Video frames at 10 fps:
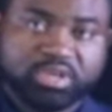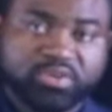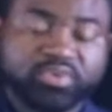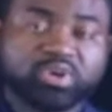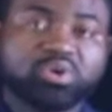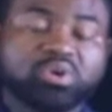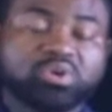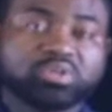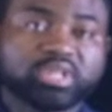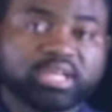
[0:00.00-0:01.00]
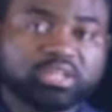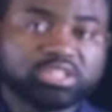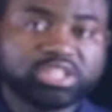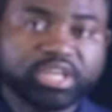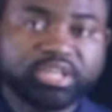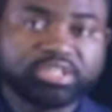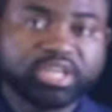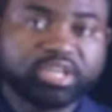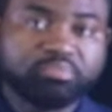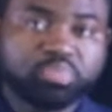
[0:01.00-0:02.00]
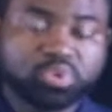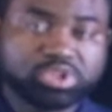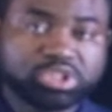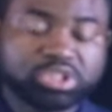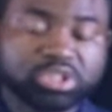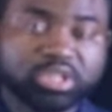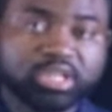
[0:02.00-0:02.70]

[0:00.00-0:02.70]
Recall that the change in position